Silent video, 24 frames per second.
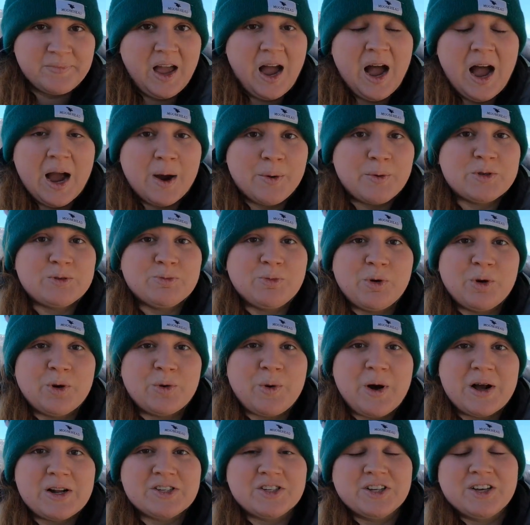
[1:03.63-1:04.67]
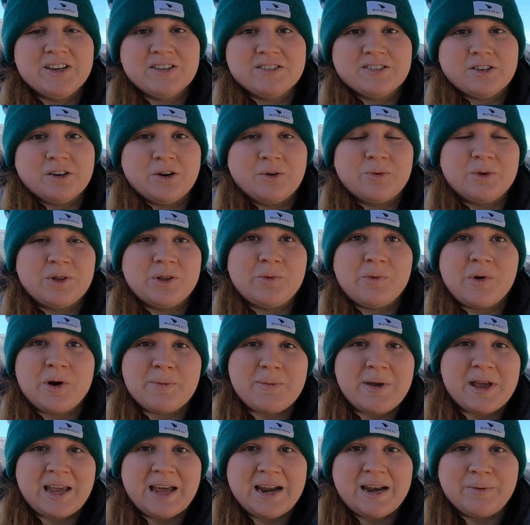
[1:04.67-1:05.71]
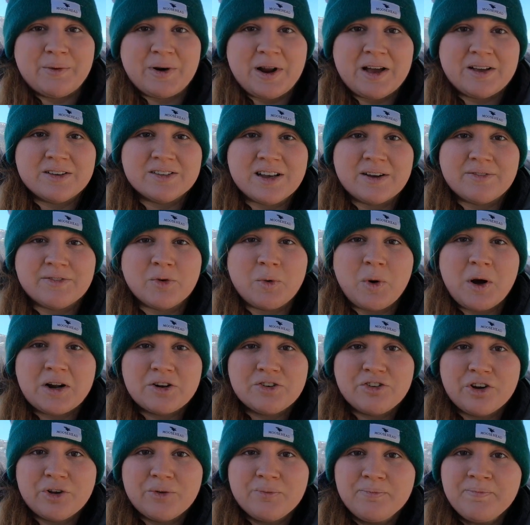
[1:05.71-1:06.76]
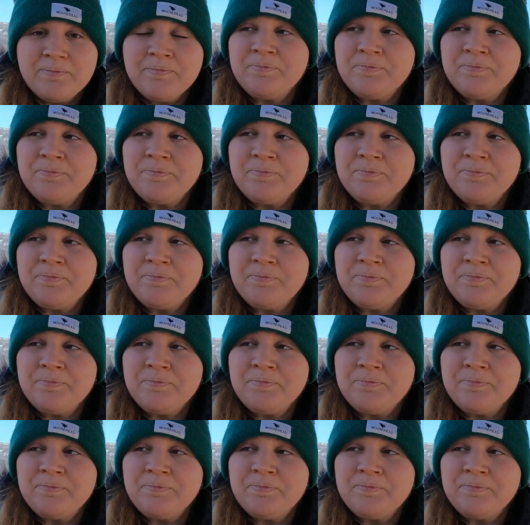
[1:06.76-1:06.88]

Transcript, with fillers: I was bored watching it, so I don't really want to make anyone else have to watch it.